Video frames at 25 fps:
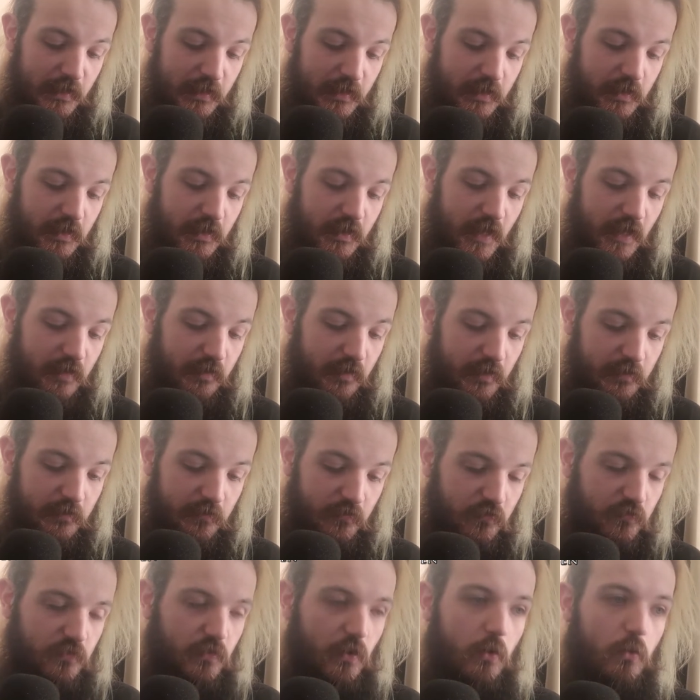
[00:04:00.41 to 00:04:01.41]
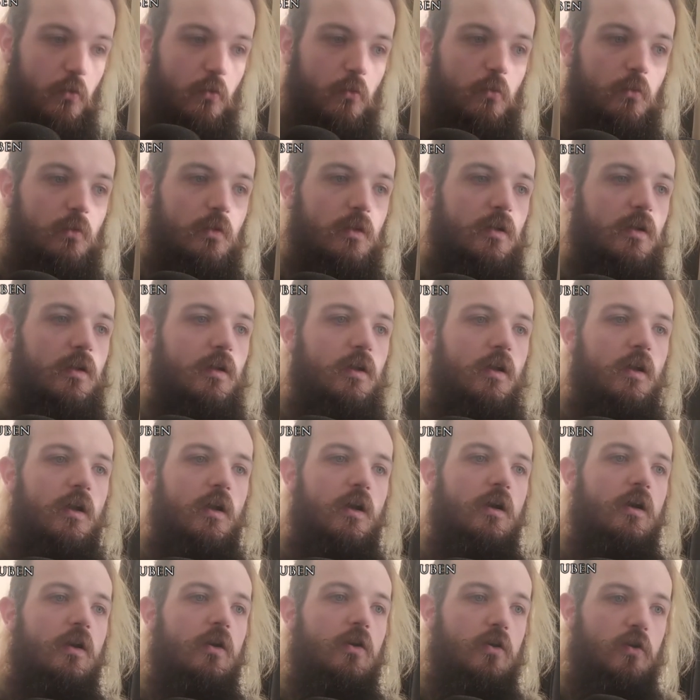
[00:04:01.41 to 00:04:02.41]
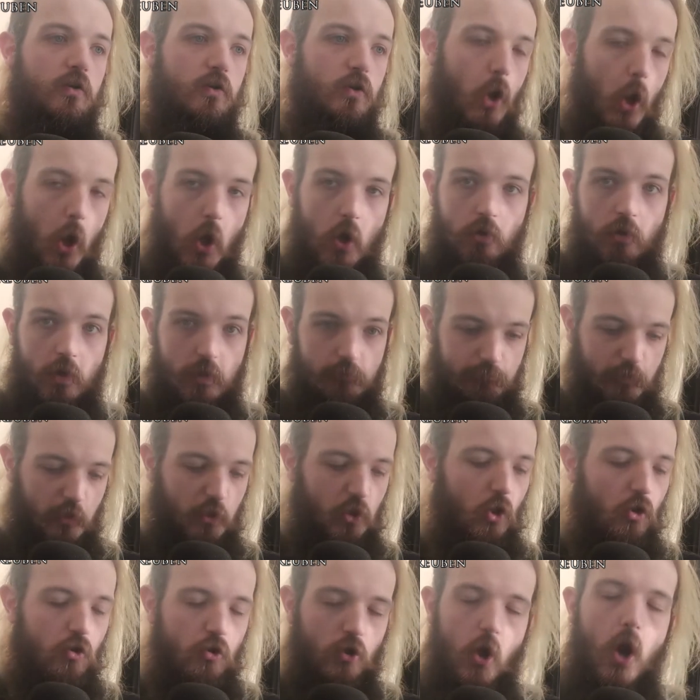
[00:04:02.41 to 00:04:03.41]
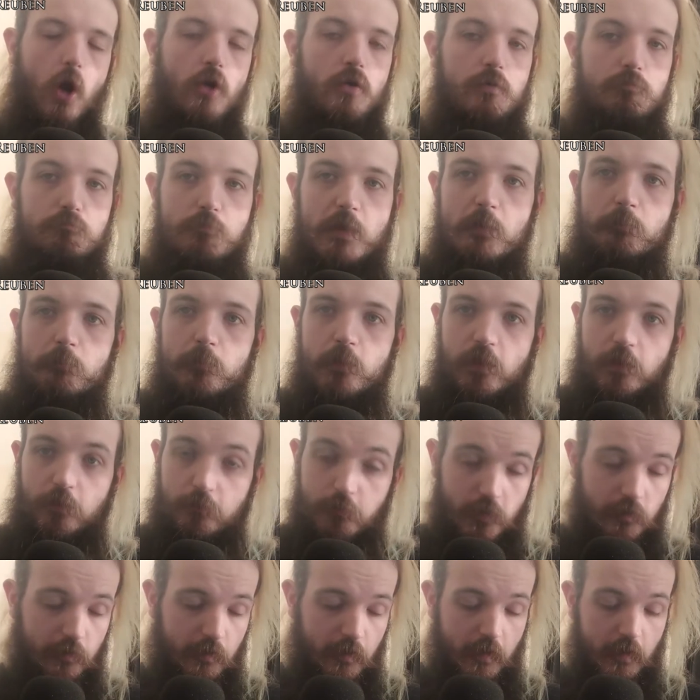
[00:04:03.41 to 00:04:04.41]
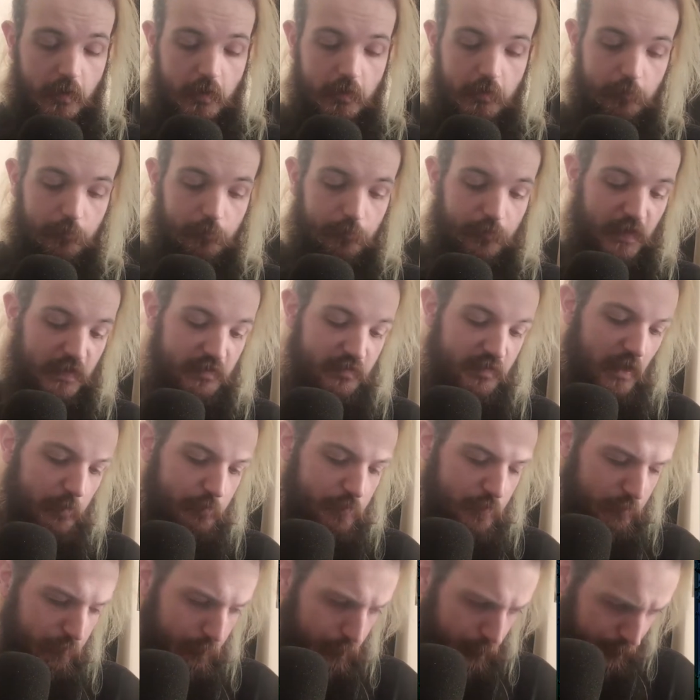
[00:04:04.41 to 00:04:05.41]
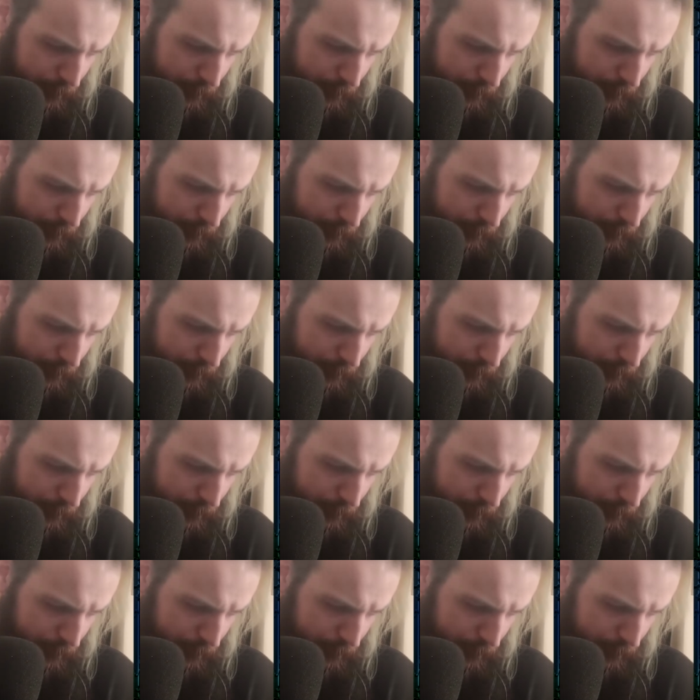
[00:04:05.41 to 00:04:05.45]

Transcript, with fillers: leader and like the sole um, concurrent member throughout their inception.